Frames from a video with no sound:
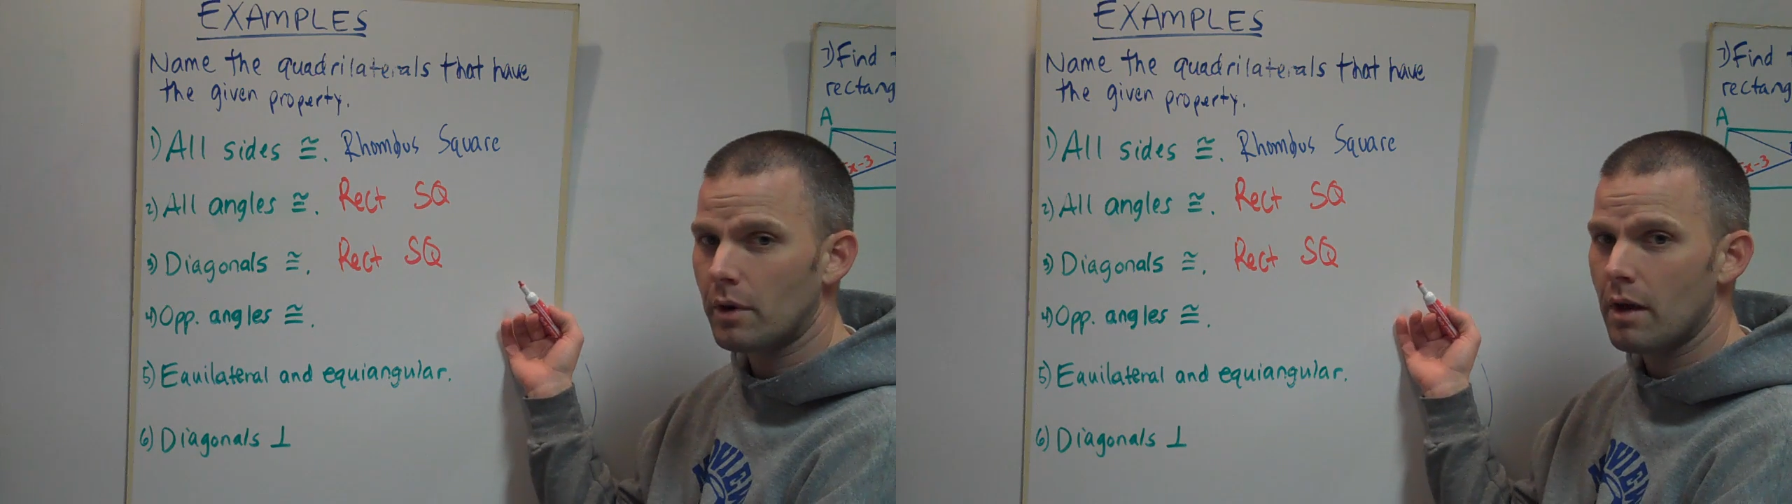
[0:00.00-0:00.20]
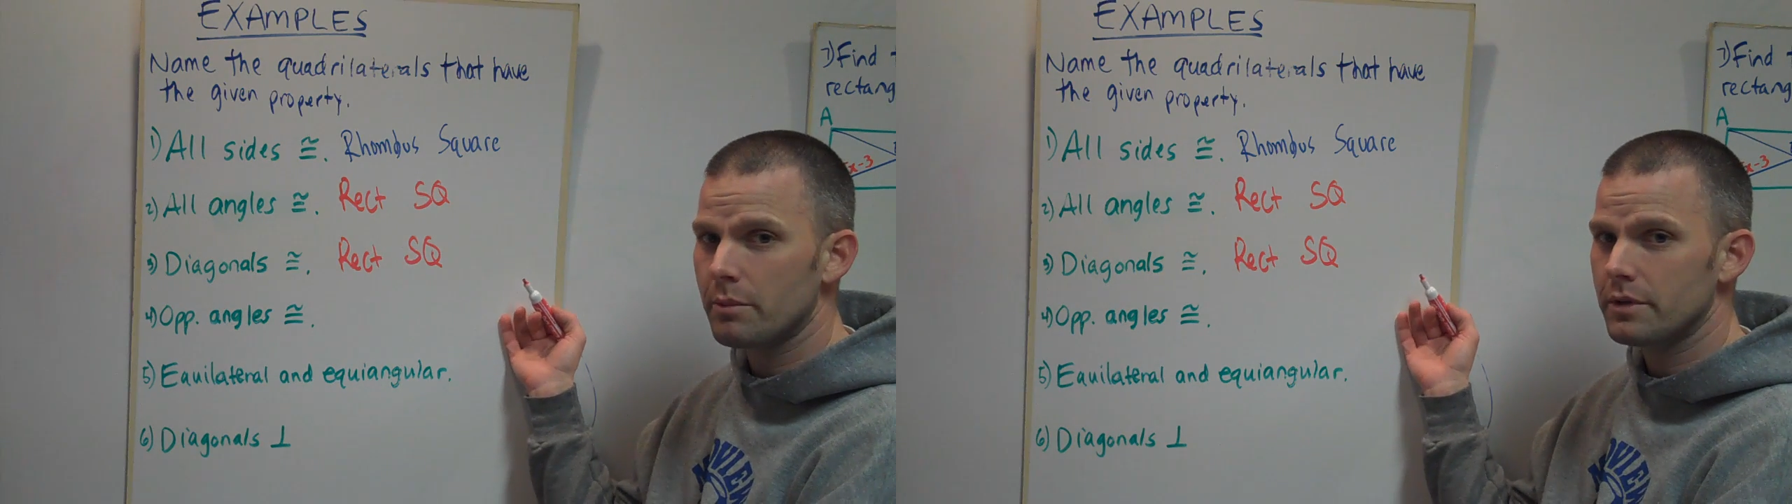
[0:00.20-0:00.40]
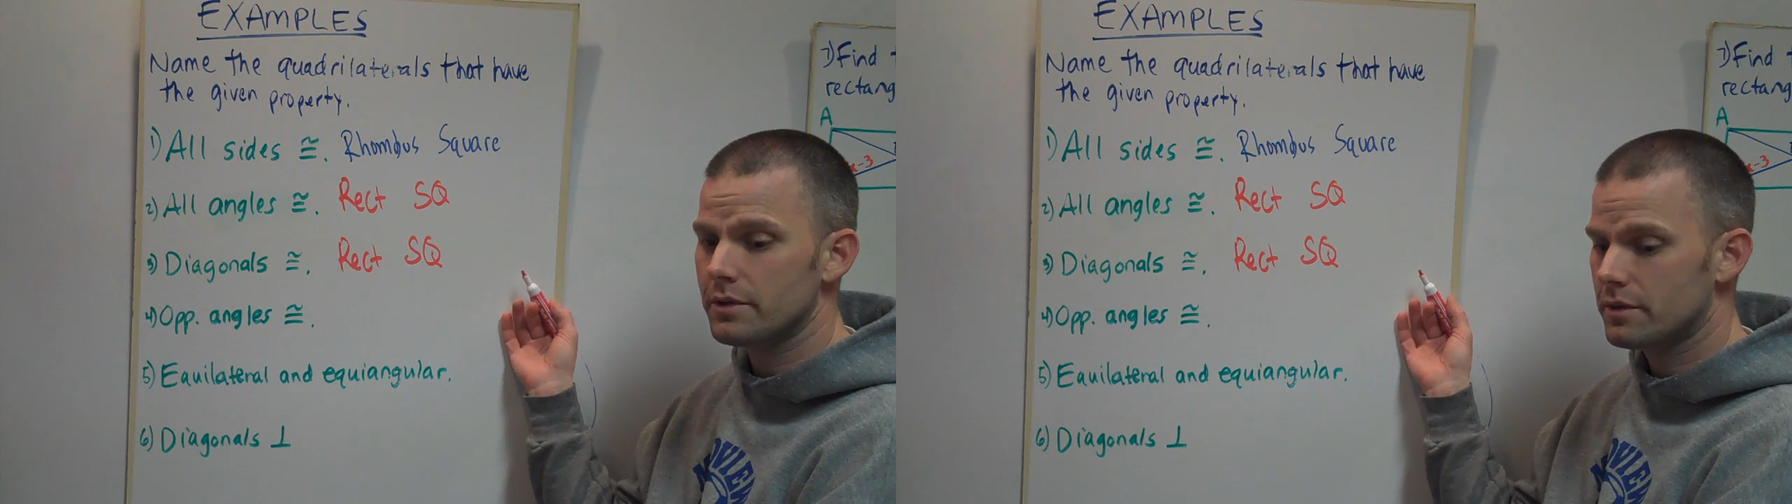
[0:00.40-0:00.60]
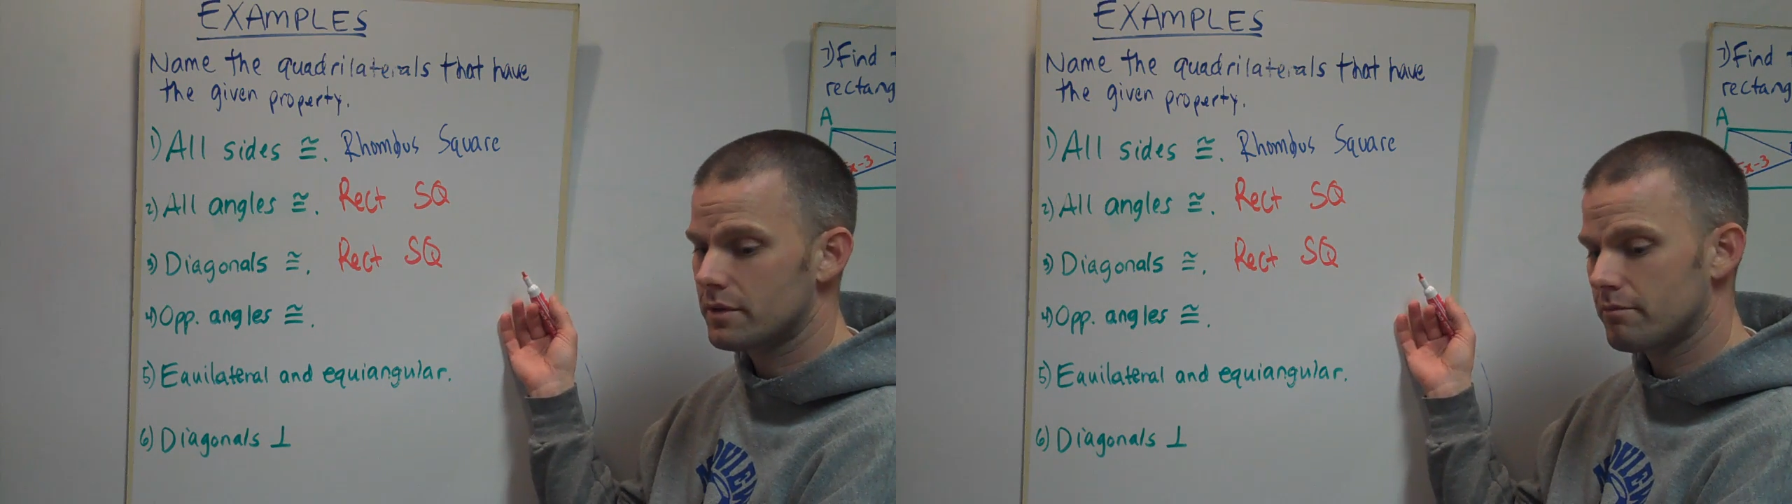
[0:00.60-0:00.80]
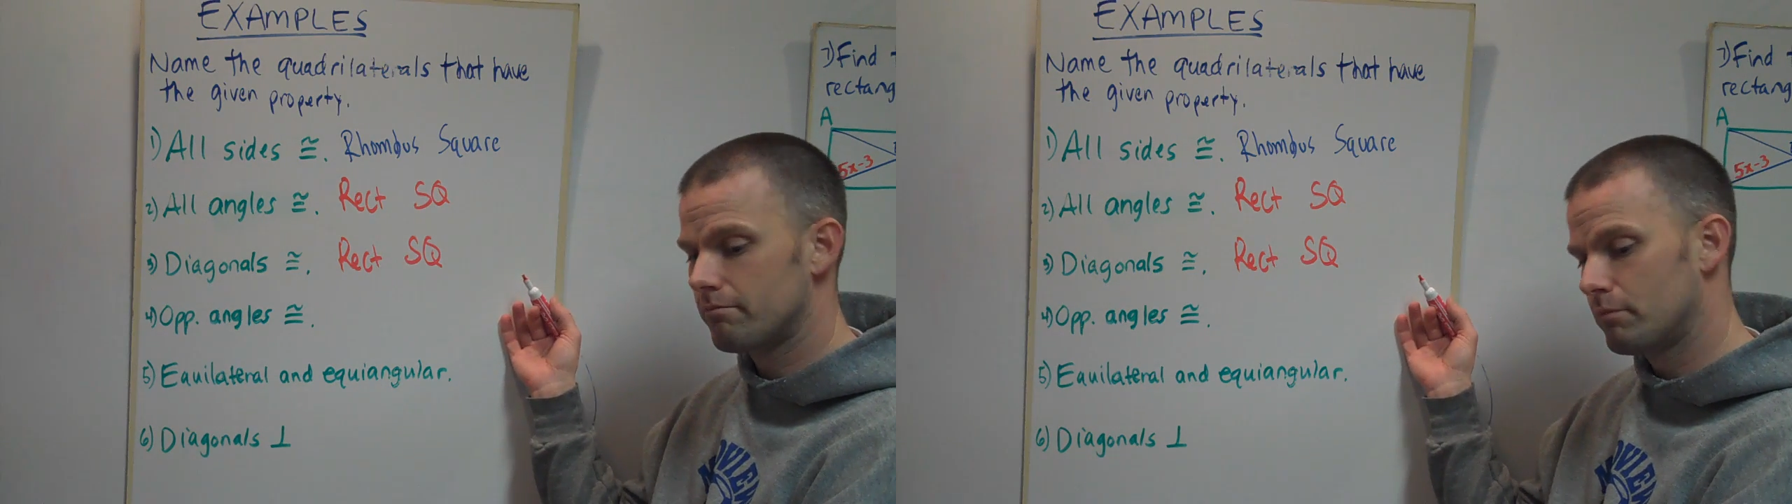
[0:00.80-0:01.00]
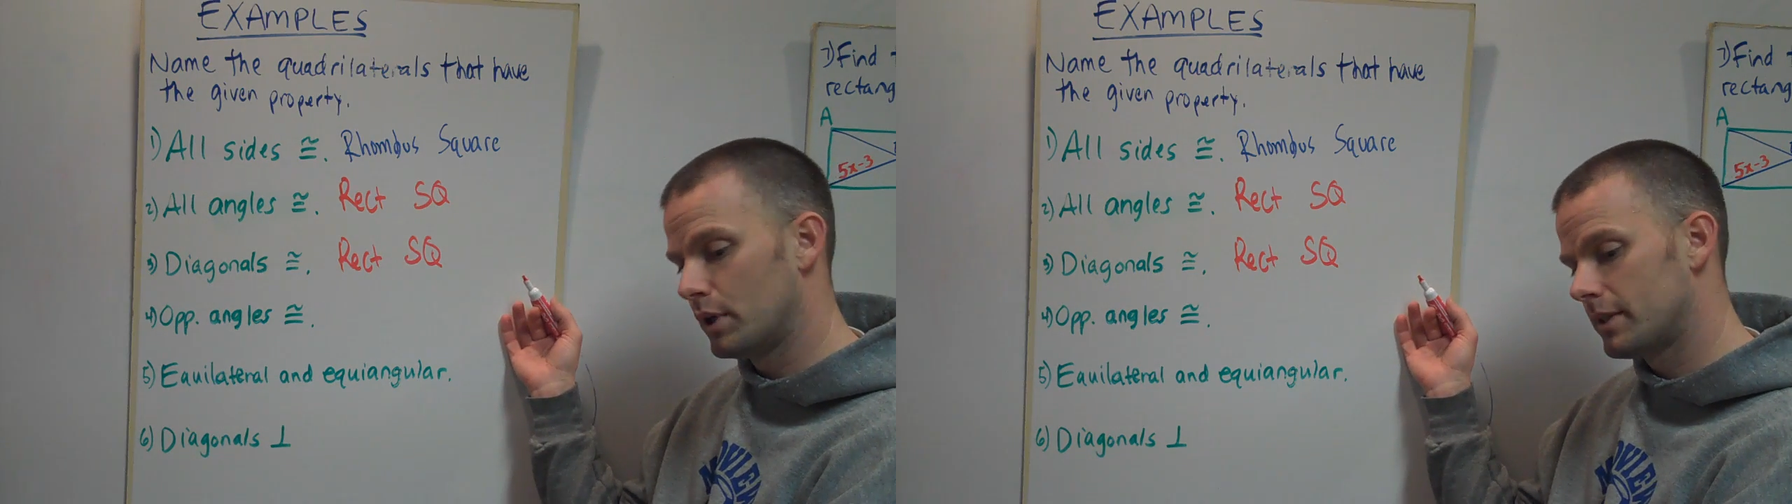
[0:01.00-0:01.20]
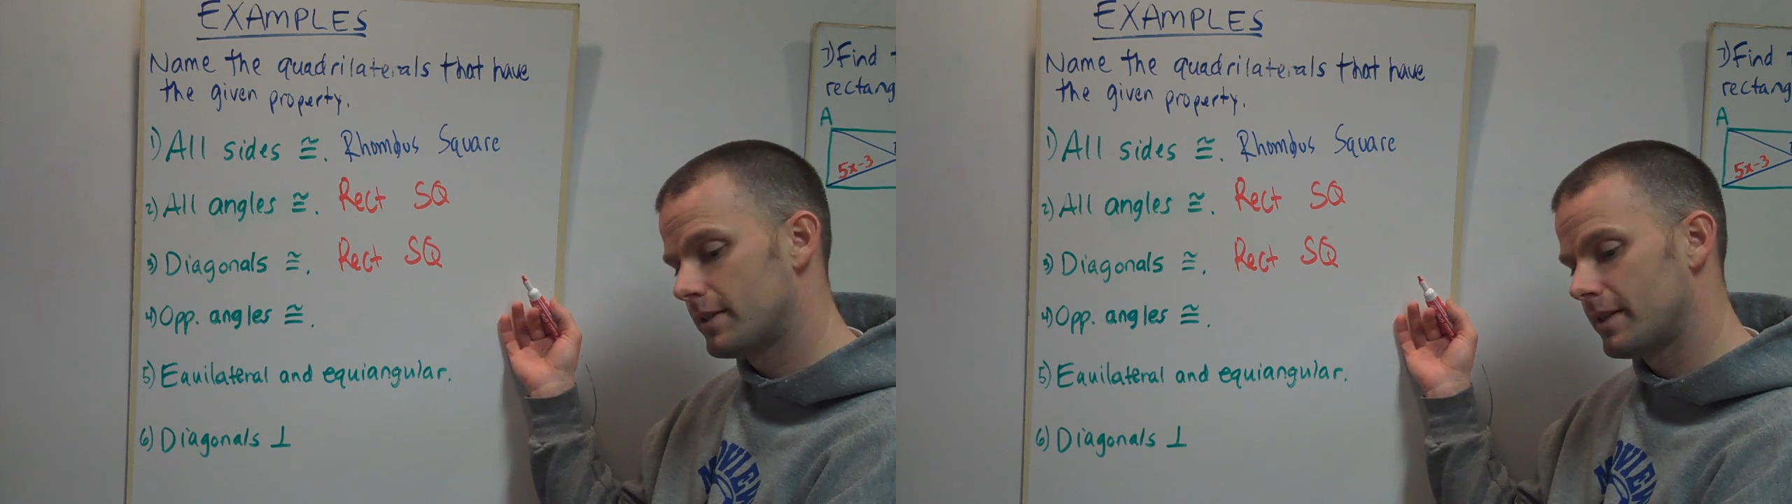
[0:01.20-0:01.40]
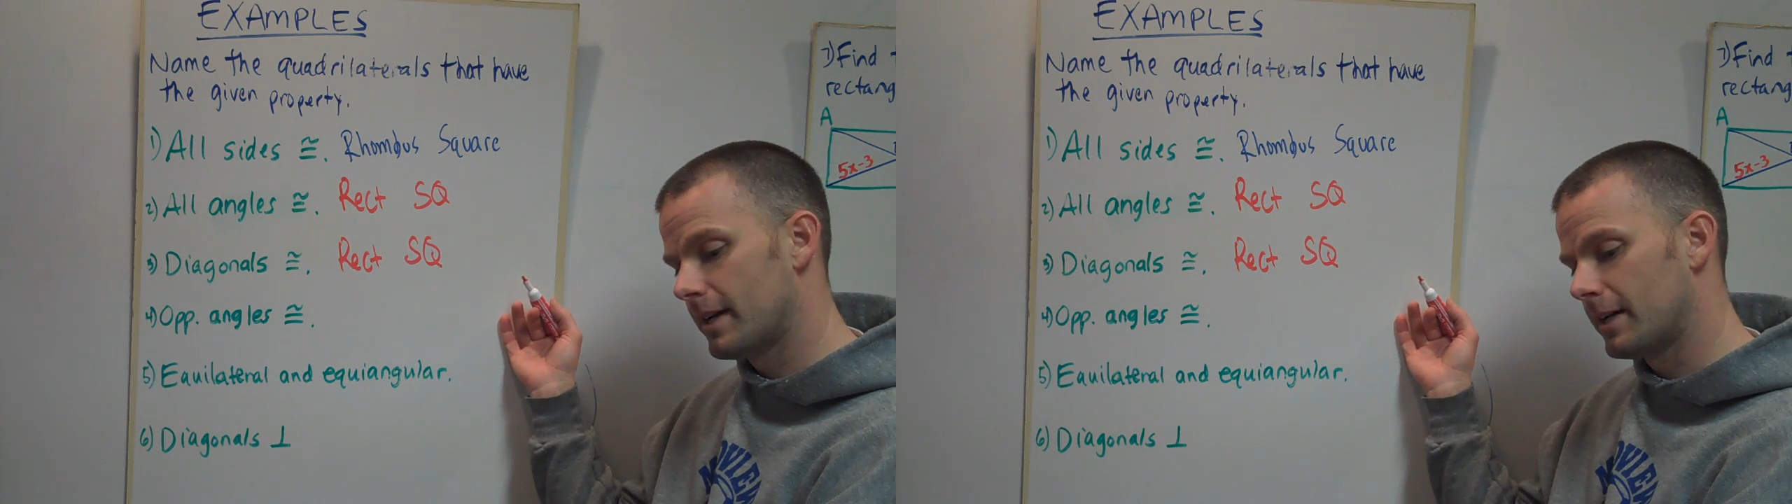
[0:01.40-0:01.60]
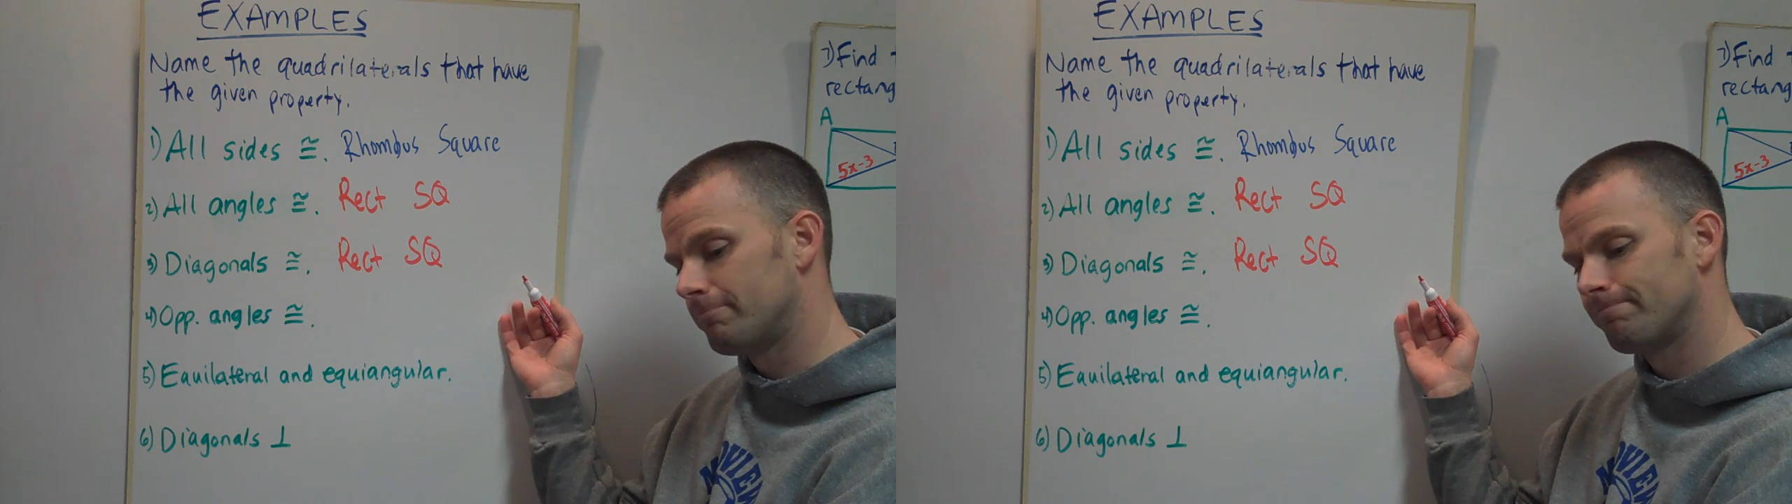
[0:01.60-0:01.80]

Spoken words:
rhombus, but the